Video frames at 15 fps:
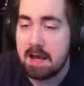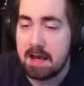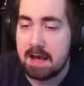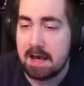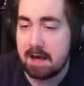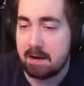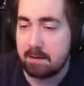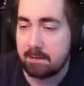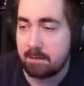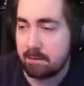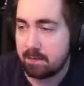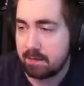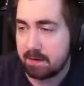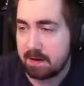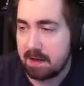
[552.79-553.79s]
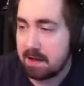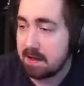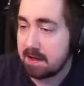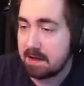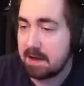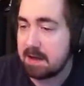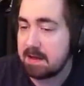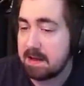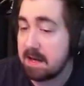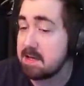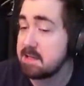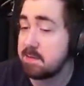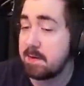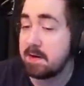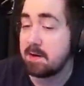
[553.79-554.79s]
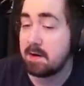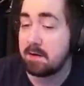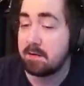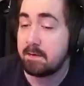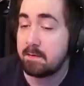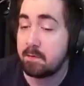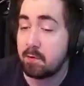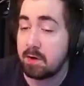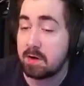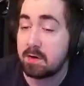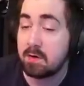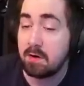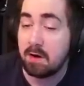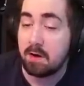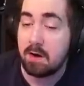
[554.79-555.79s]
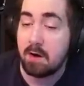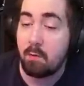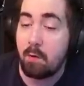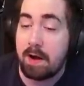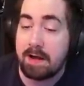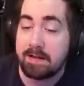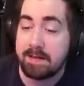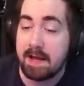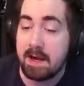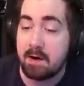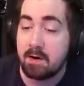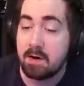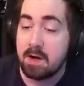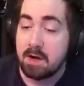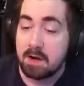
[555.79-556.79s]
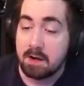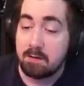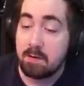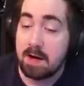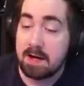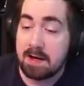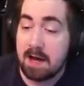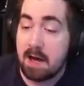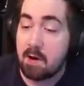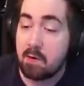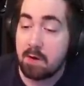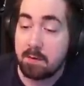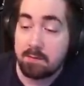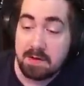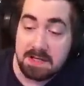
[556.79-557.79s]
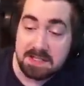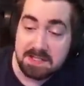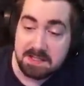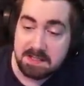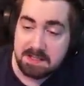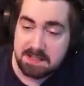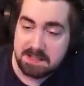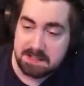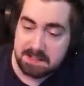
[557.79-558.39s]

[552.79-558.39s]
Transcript: and that has been nerfed for a good long while now. And right now Omniscience